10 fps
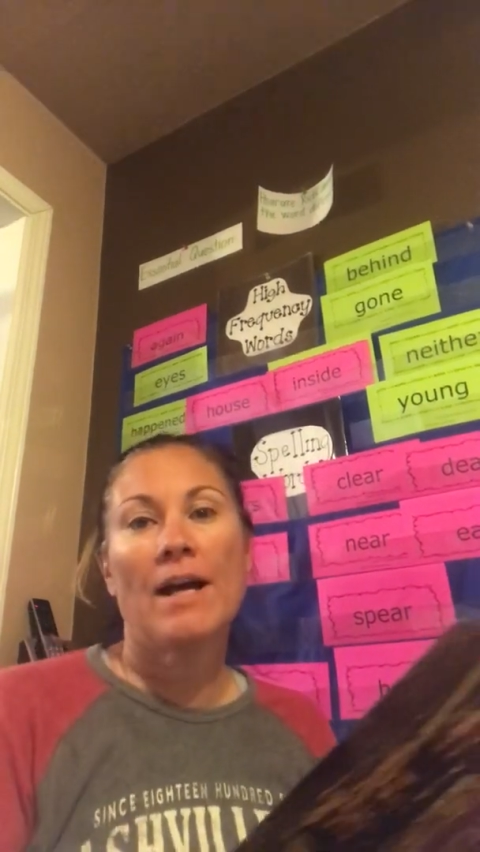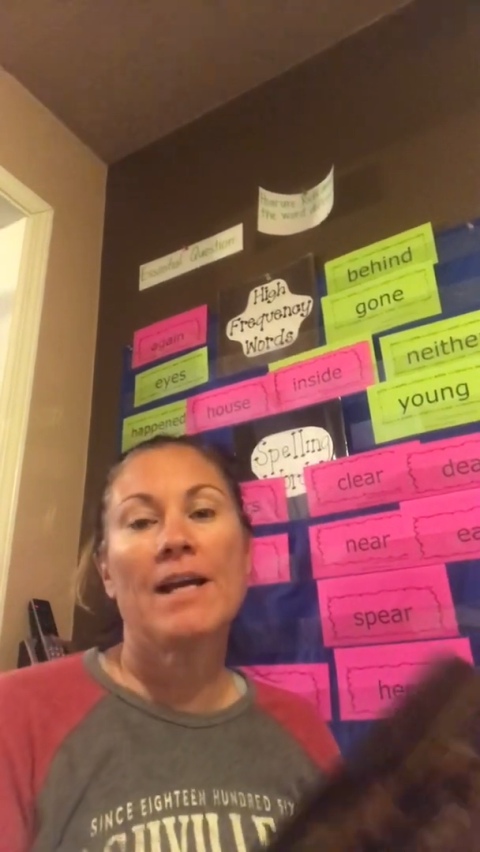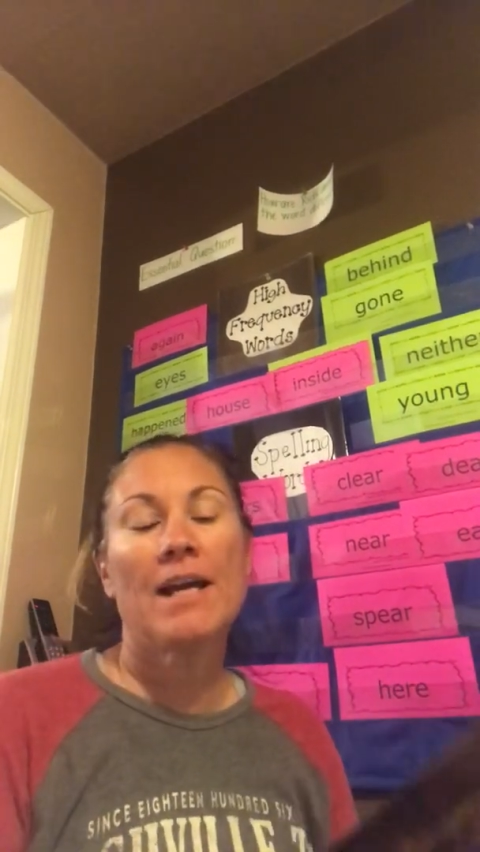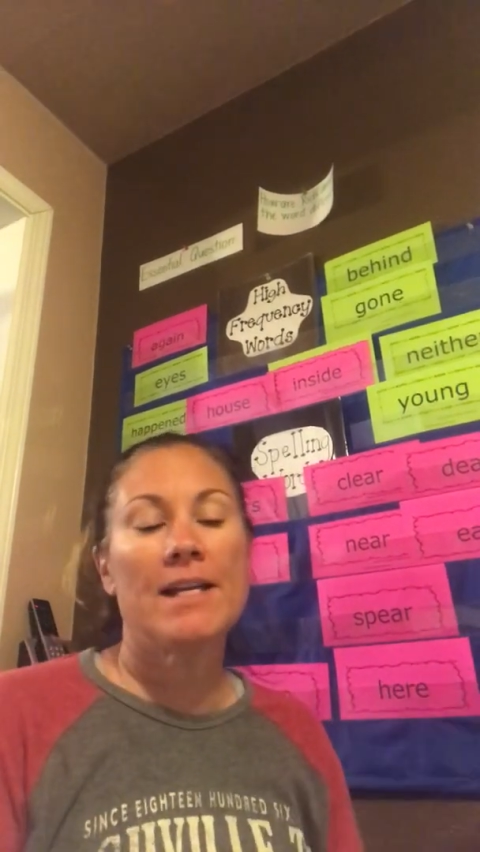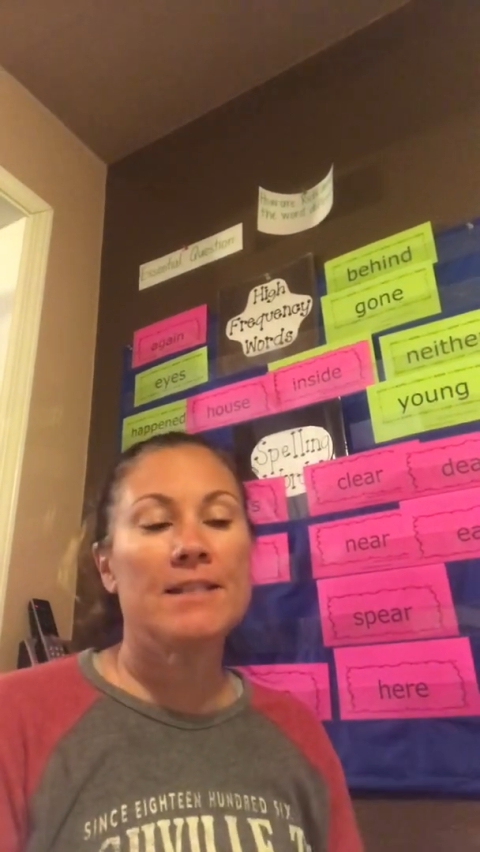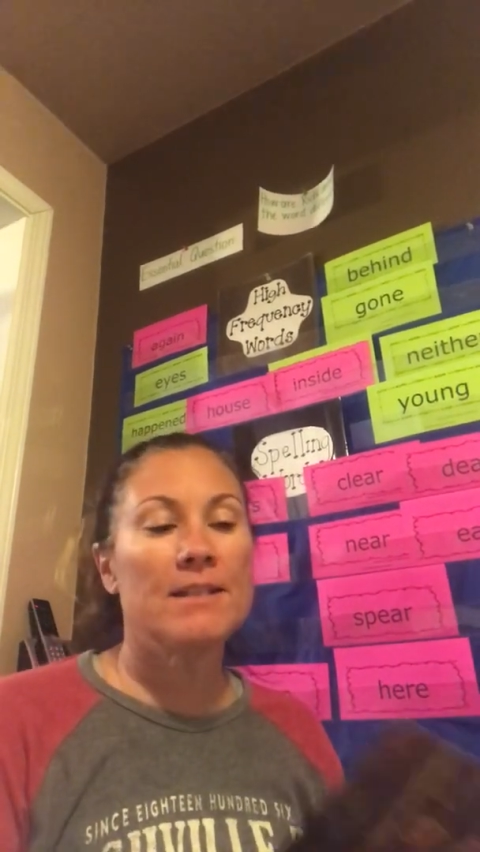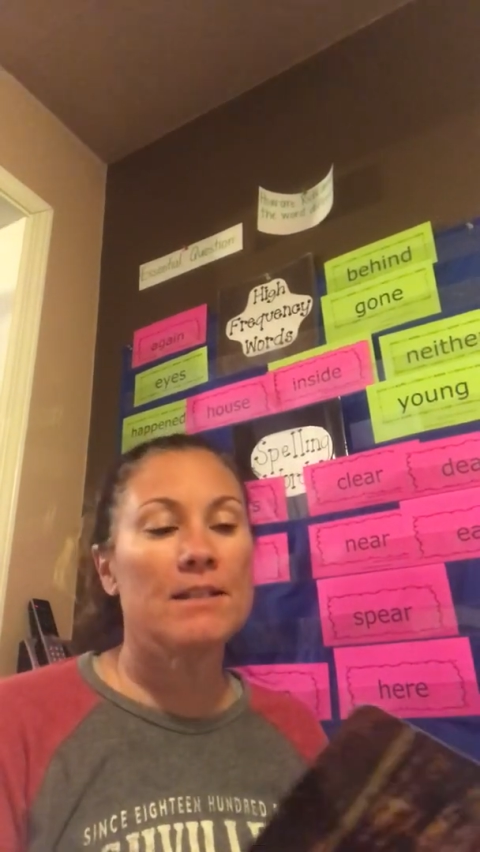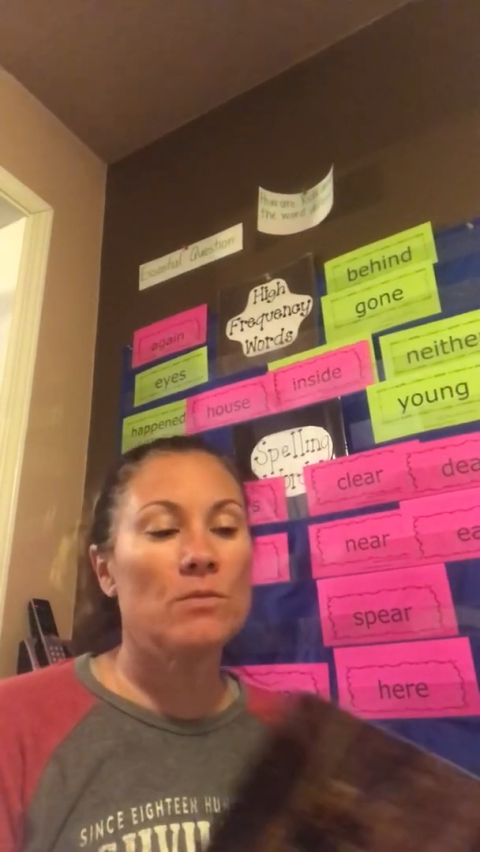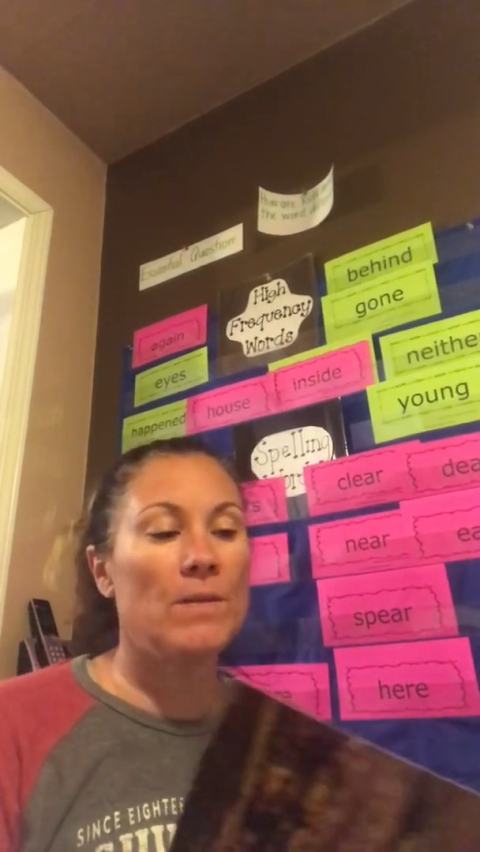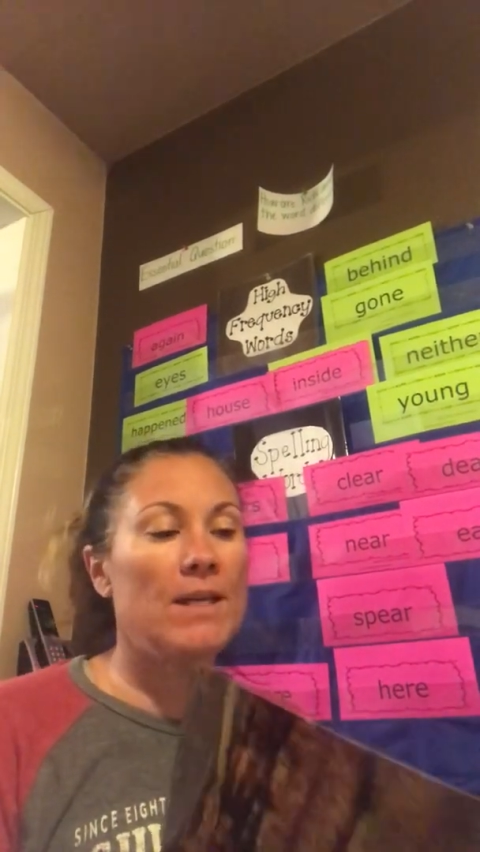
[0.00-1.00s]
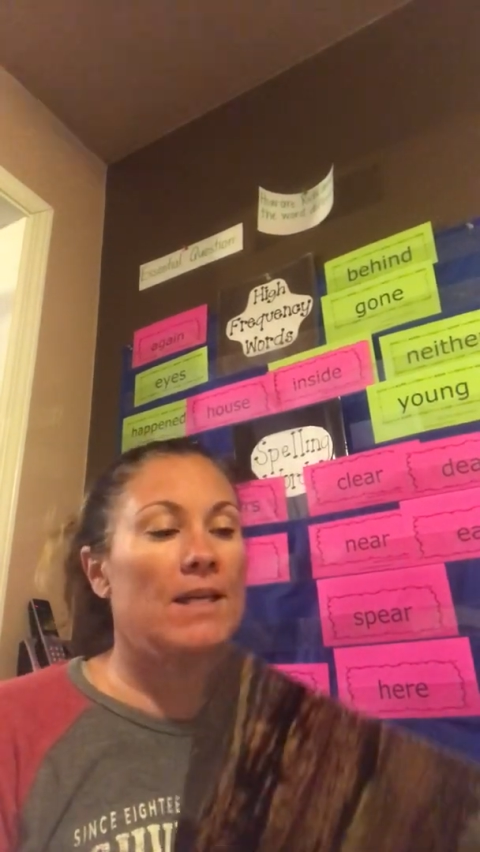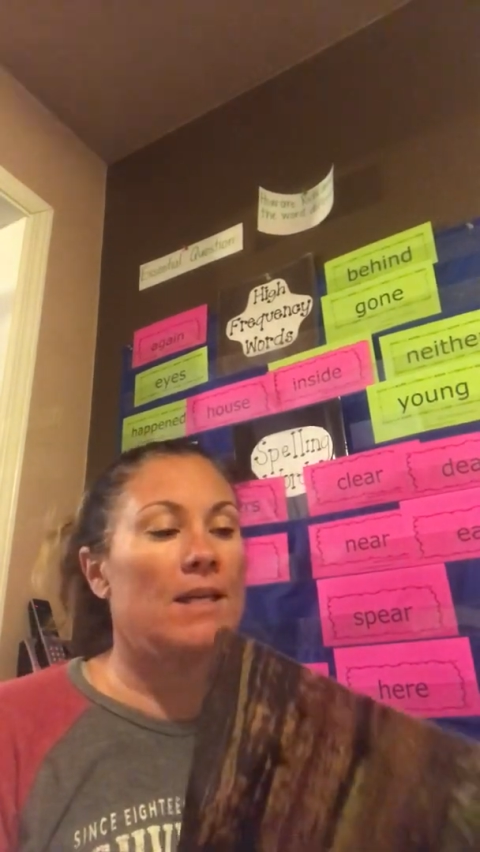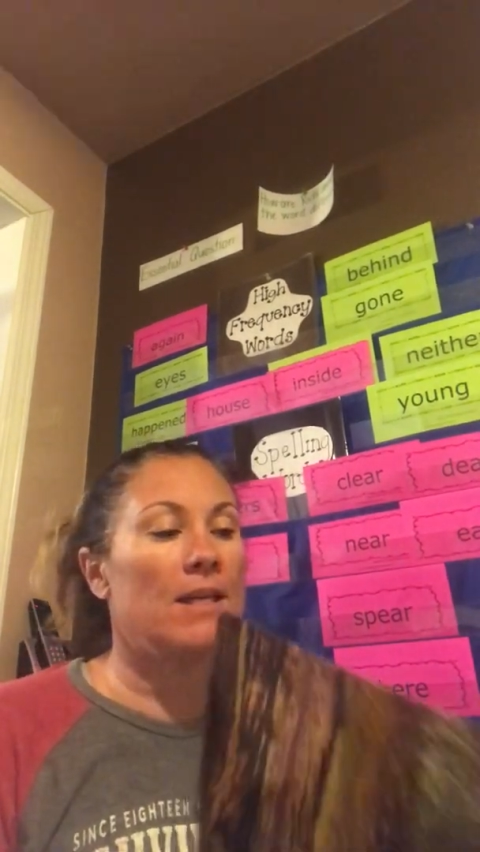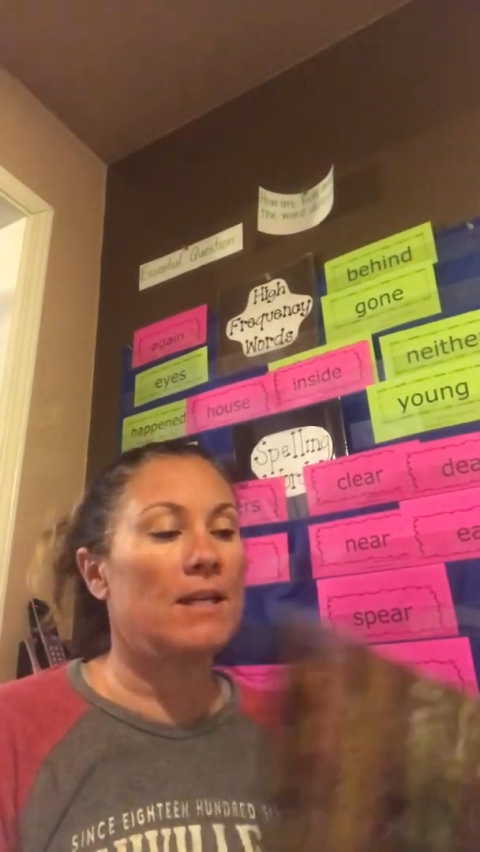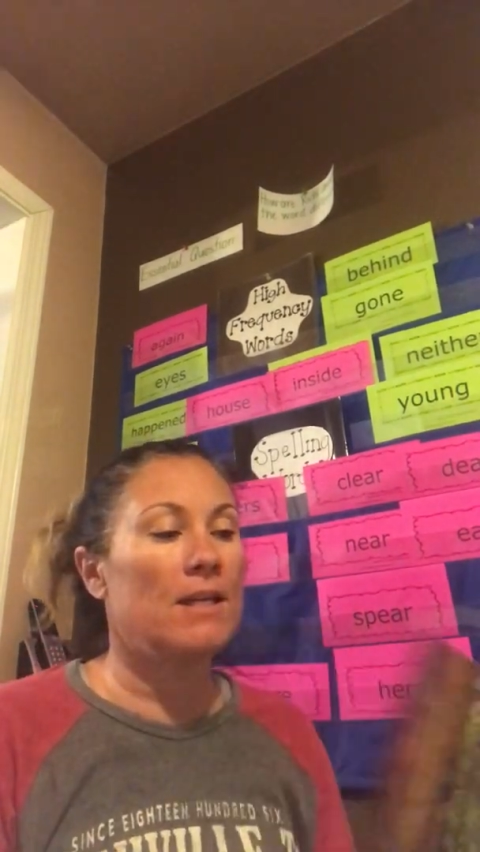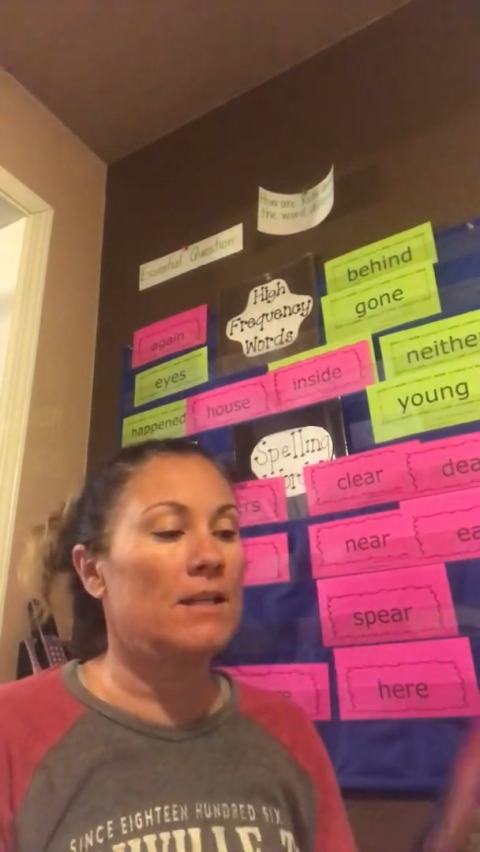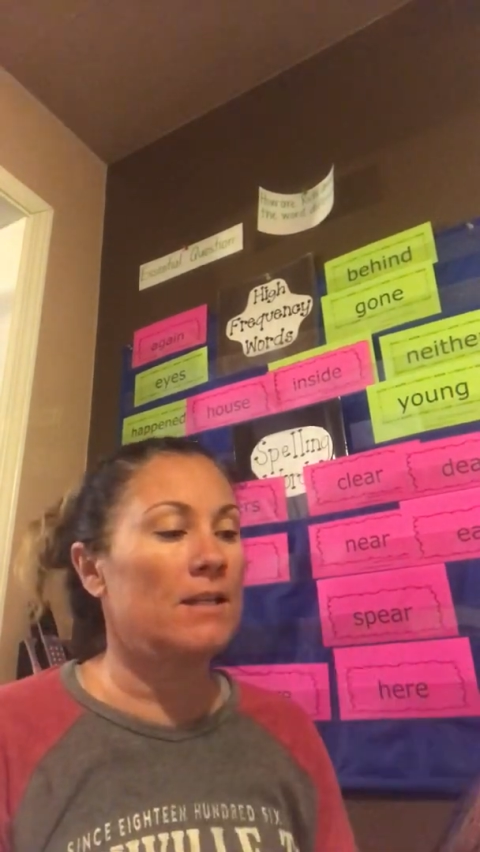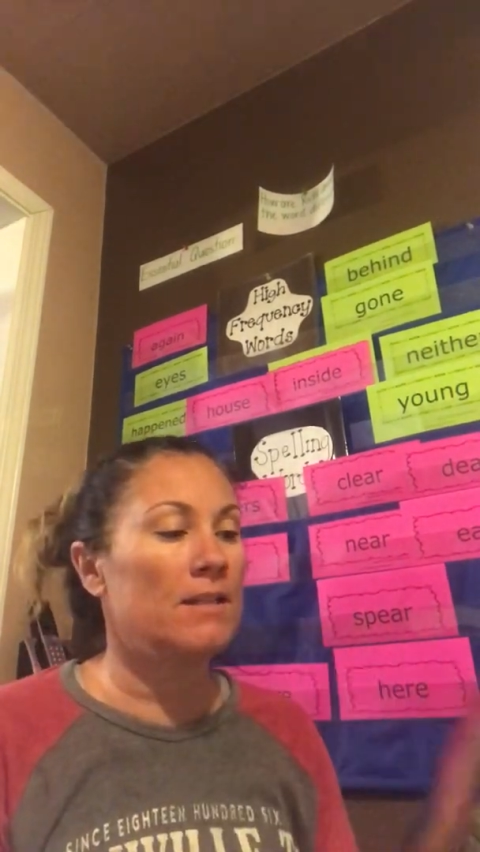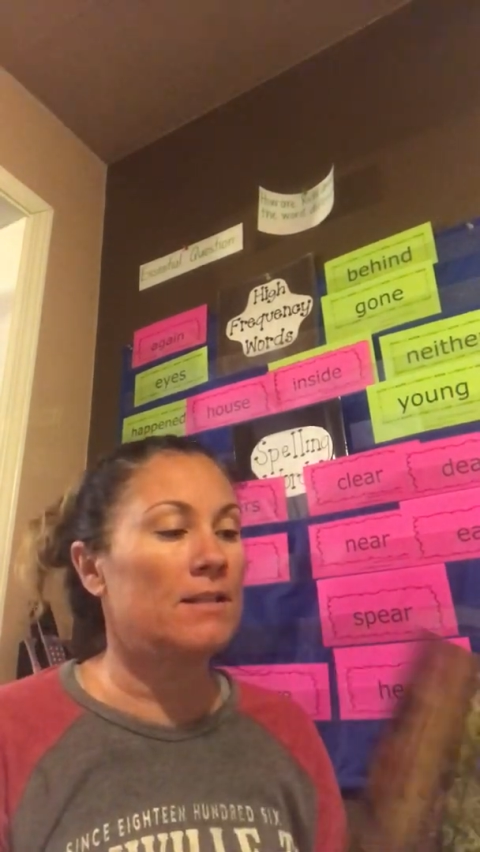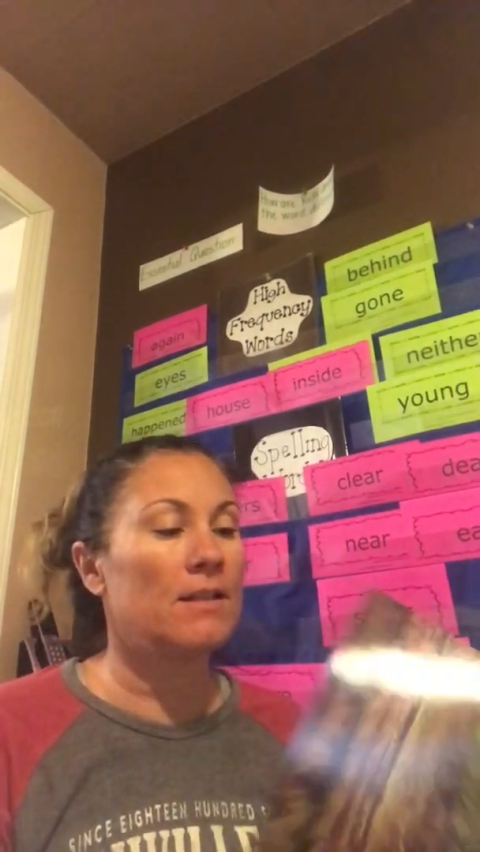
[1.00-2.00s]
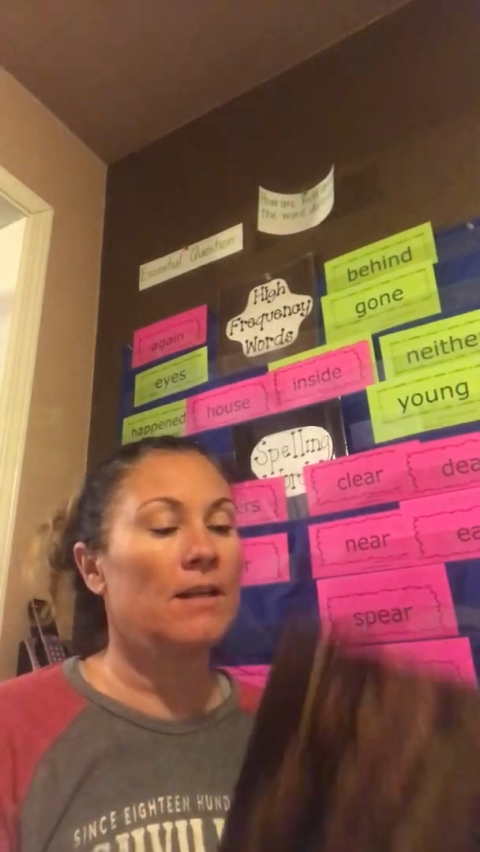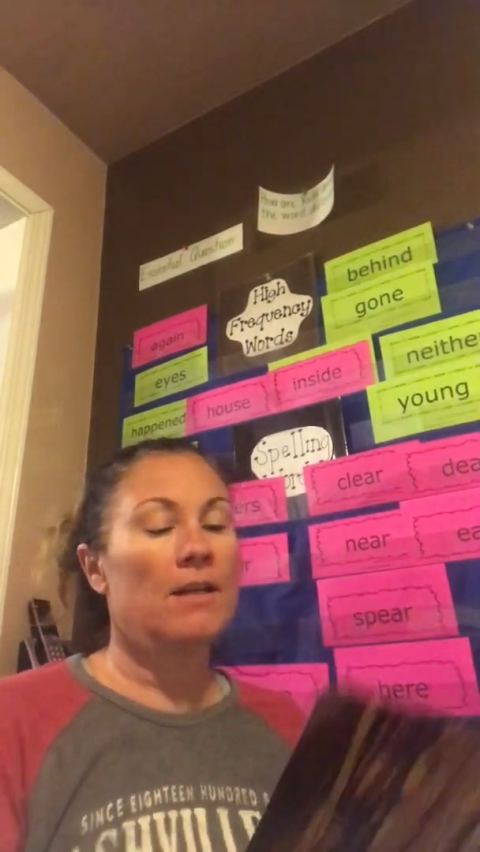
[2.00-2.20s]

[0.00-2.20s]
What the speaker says: Hi guys, this week is